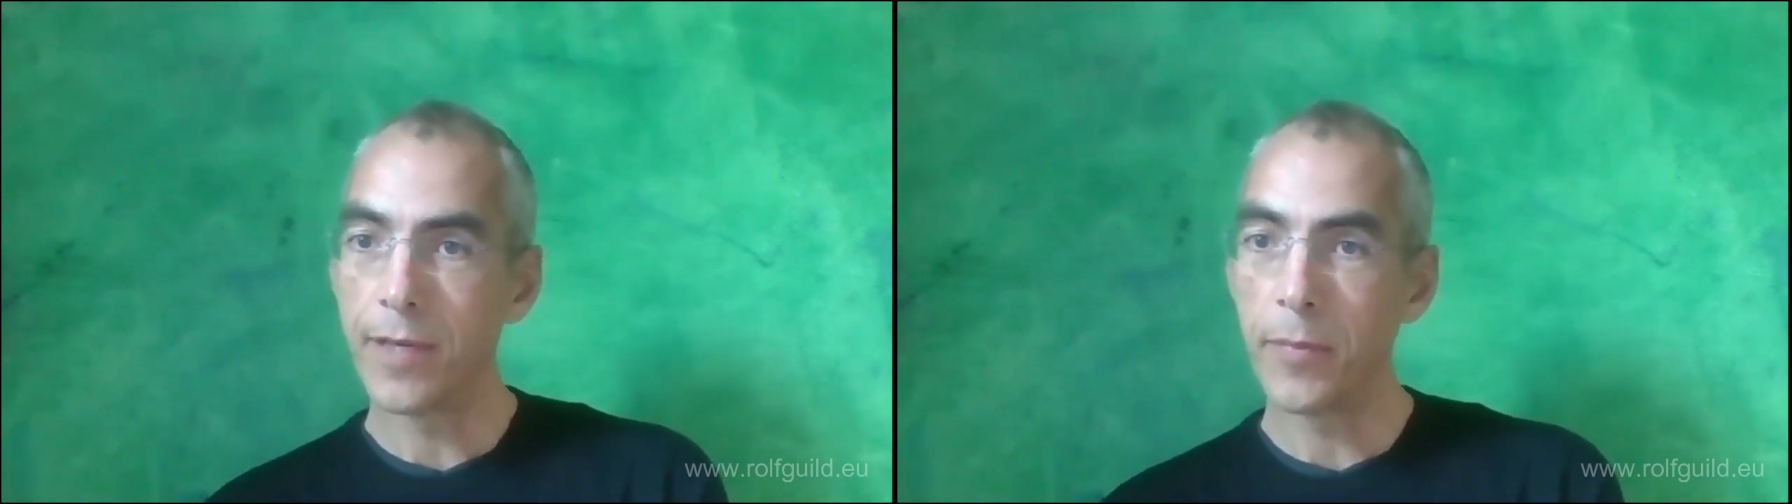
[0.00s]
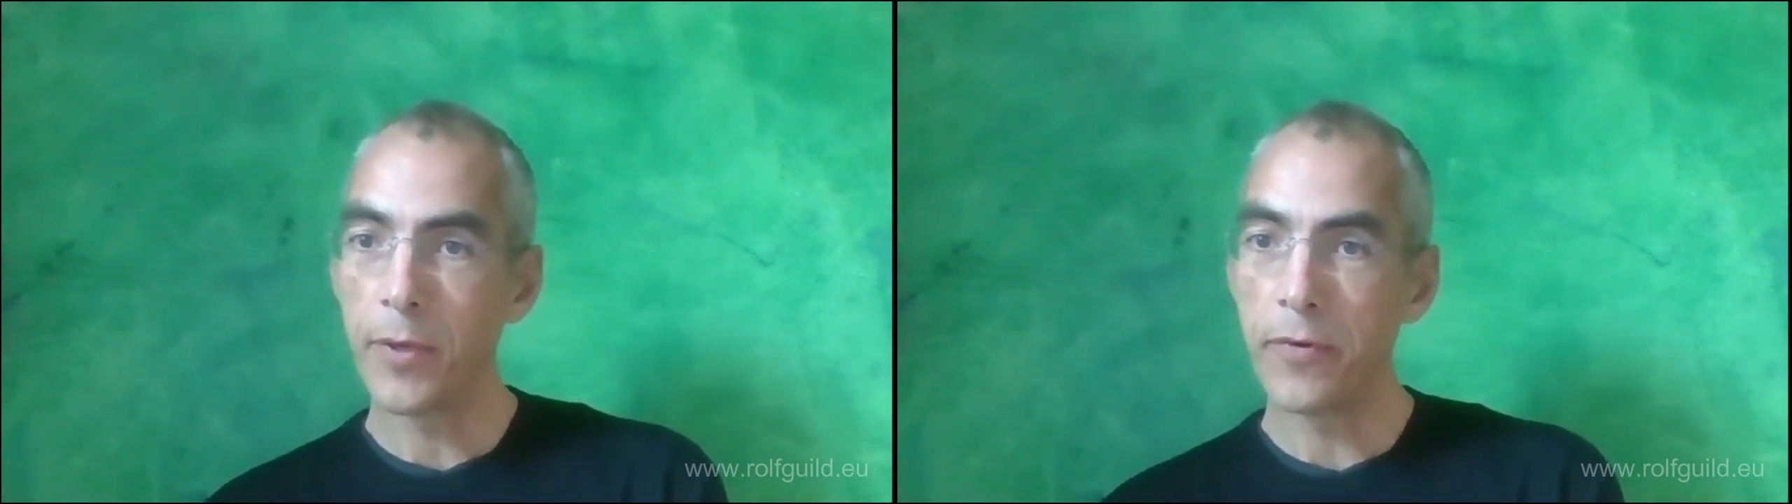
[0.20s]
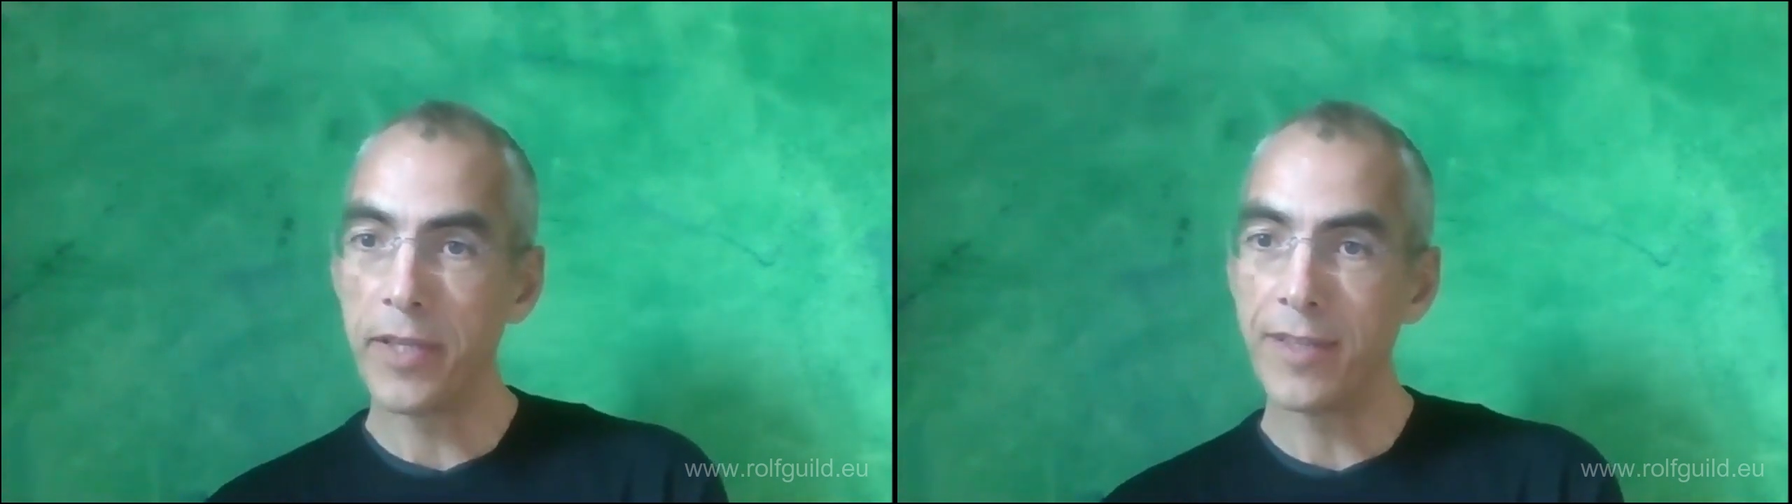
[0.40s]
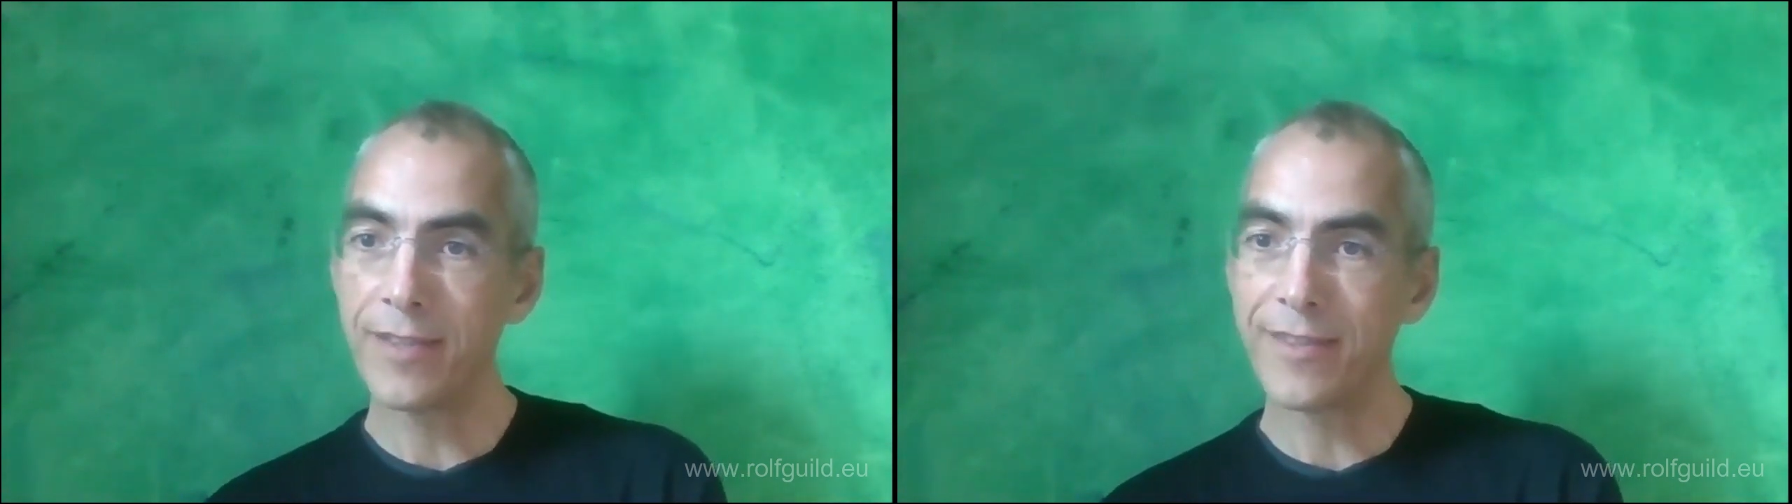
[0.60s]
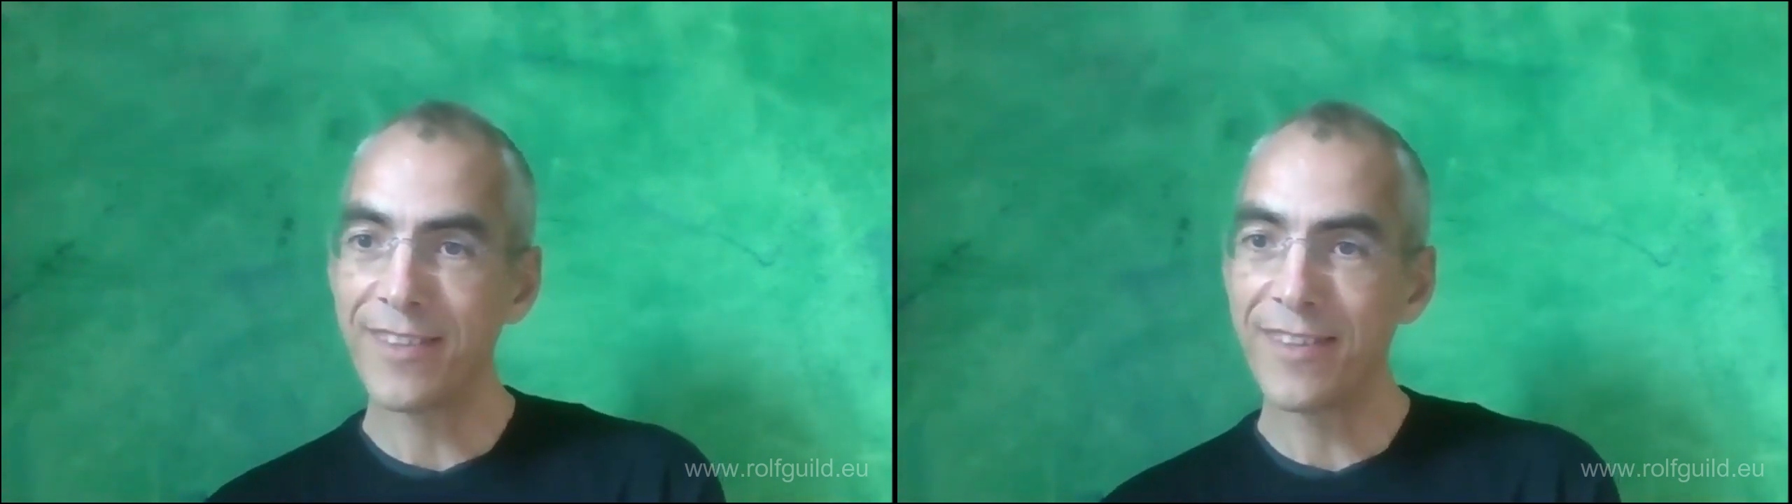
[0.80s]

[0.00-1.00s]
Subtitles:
me read it.